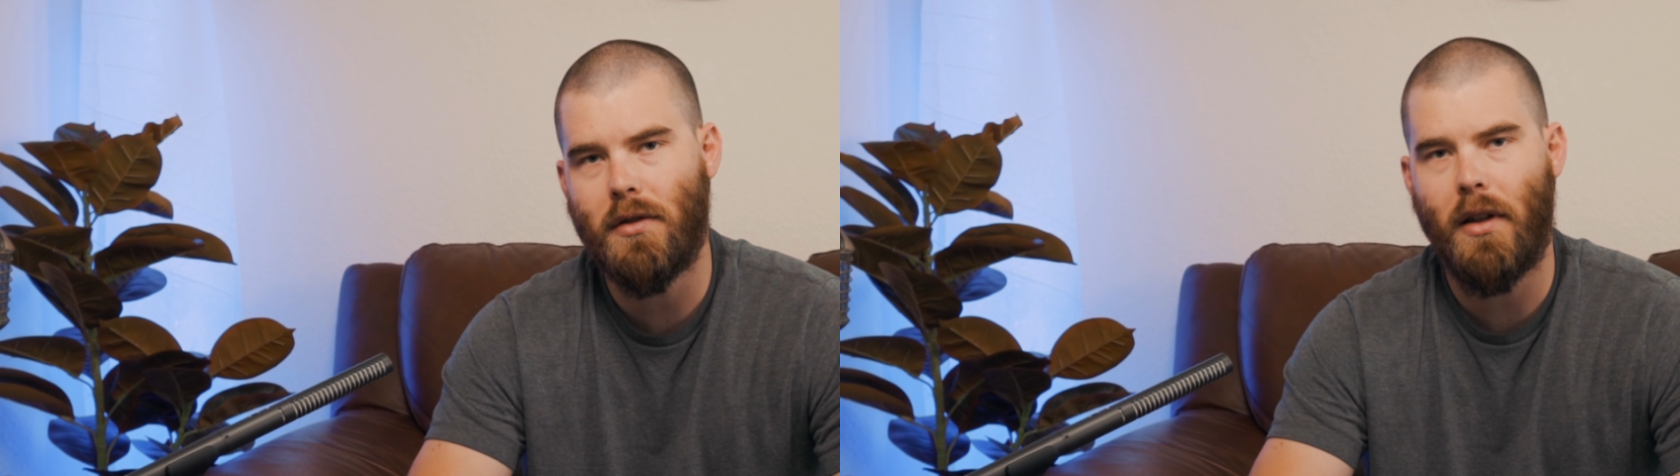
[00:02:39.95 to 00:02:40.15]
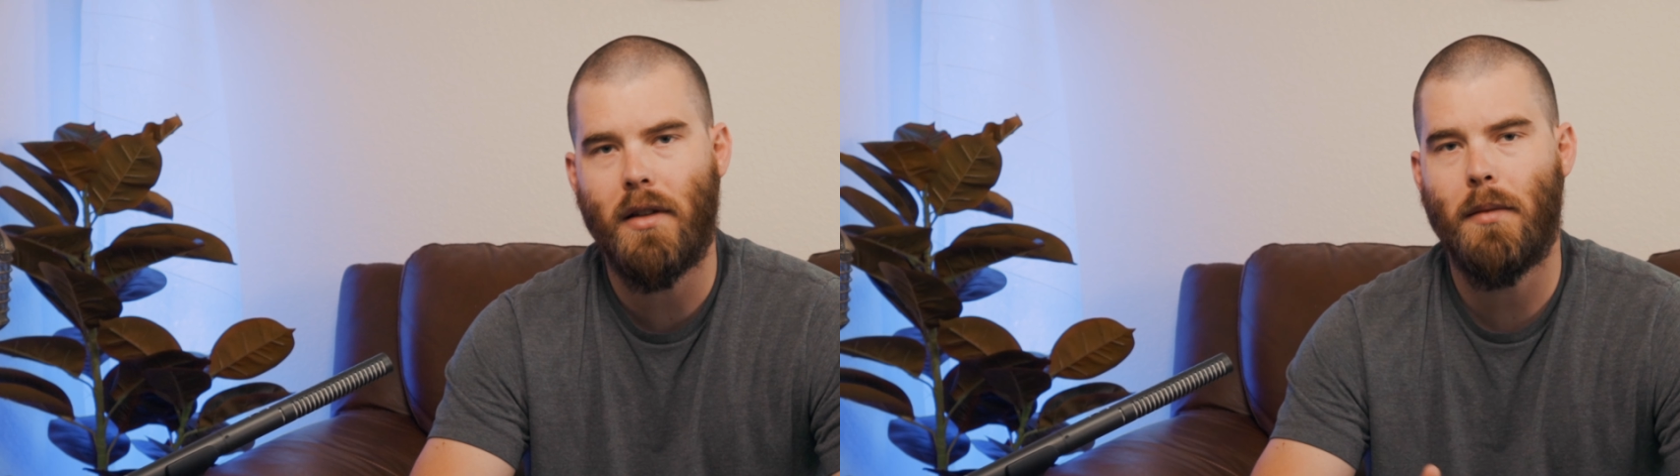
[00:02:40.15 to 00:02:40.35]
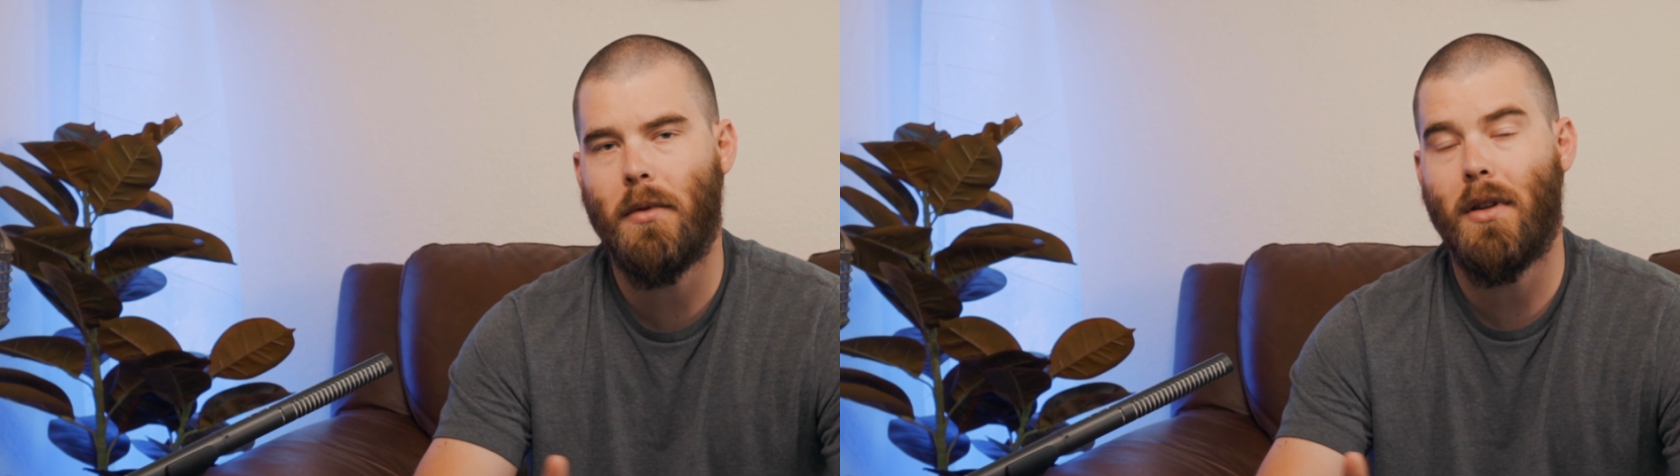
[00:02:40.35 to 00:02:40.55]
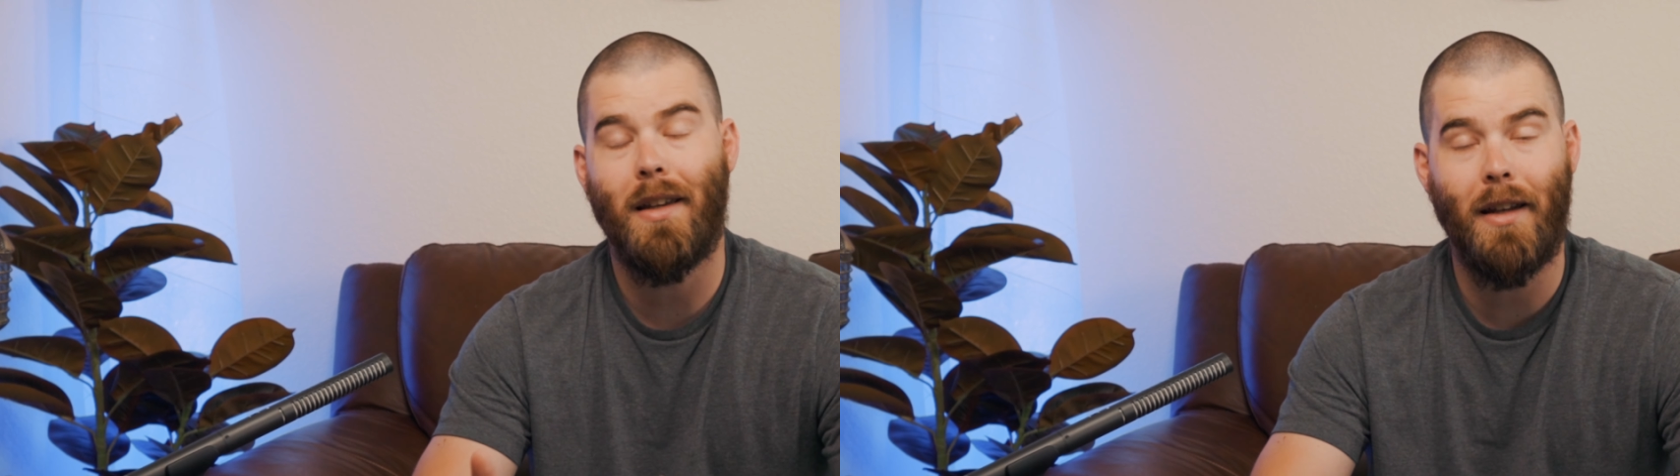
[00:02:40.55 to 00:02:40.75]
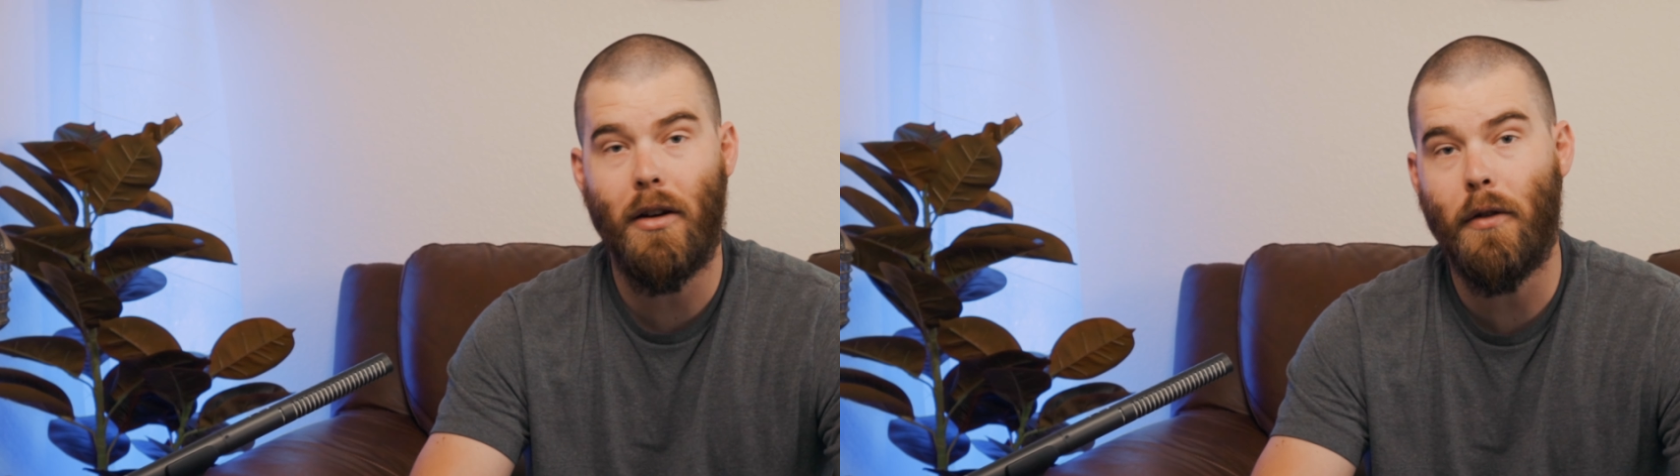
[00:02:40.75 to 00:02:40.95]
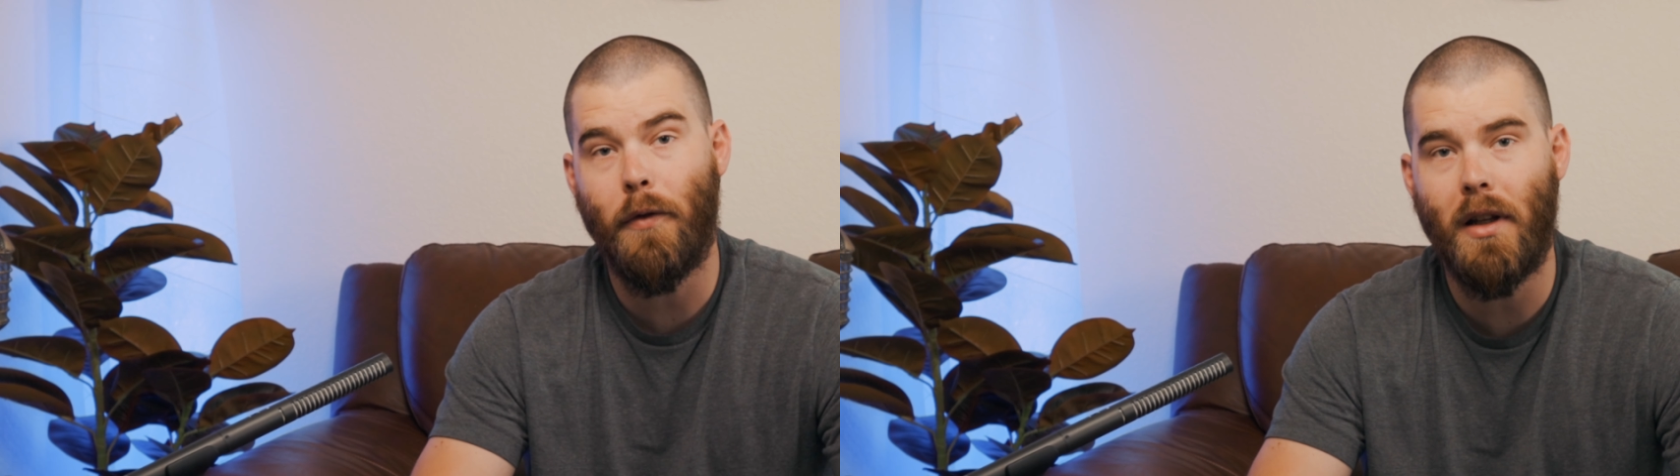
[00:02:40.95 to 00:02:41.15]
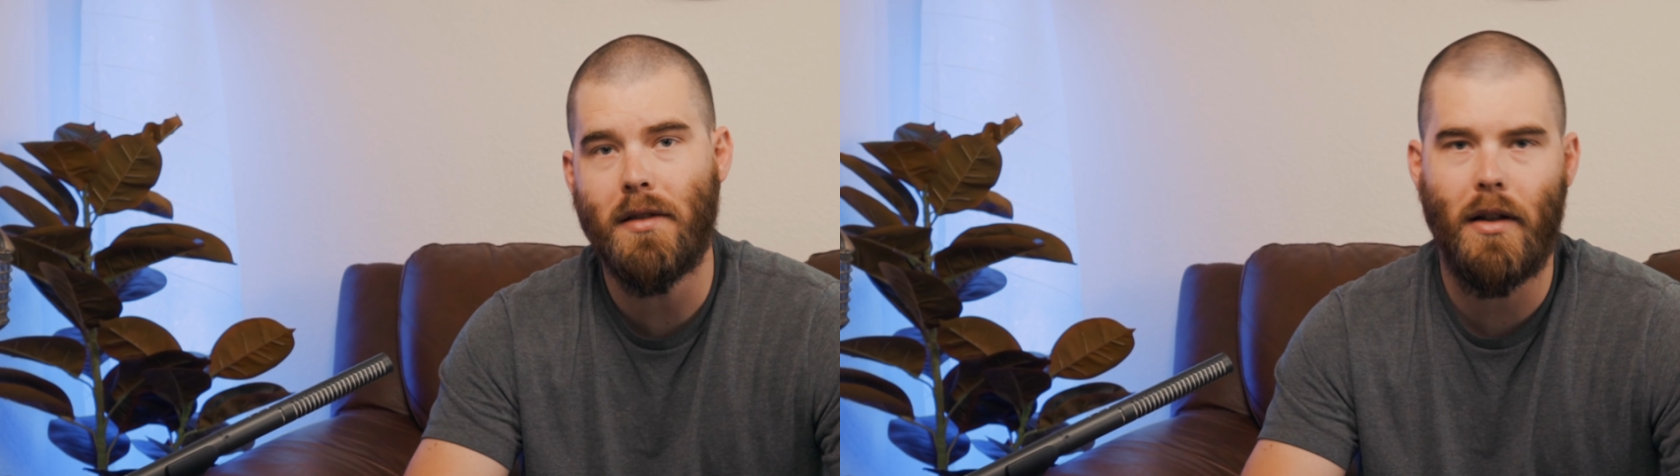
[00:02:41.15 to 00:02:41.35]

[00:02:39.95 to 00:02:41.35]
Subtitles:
like something like an interface,